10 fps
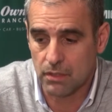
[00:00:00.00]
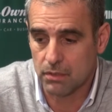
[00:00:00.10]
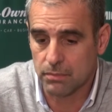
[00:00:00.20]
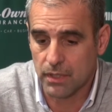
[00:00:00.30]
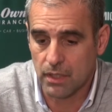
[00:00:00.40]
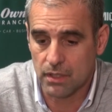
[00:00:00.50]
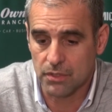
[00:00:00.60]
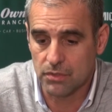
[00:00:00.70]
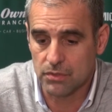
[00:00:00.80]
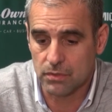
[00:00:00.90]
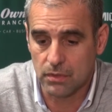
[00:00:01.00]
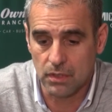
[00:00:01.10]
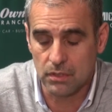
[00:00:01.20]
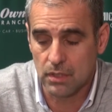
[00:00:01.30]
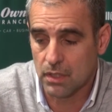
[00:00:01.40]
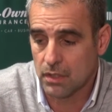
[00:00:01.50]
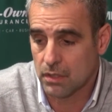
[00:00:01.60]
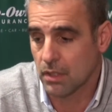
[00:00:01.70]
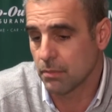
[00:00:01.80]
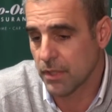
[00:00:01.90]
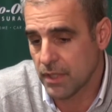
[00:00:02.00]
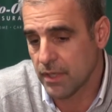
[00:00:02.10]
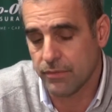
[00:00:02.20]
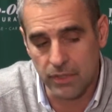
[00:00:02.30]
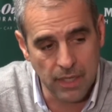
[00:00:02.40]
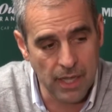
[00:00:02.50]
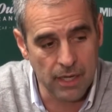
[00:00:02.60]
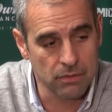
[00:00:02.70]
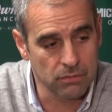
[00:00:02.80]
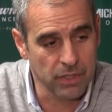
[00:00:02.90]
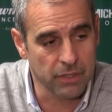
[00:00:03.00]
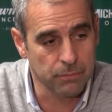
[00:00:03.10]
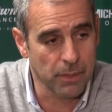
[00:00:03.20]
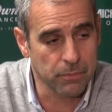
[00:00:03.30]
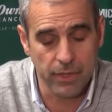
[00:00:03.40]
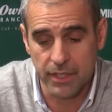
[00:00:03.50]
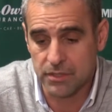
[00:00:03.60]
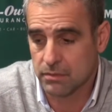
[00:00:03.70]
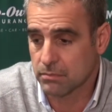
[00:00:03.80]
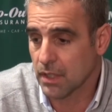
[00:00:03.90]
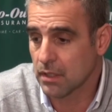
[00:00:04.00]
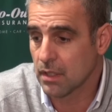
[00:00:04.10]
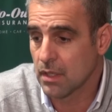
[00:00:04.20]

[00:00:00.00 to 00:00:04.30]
It'll be an unusual, or it'll be a different kind of week of preparation, but.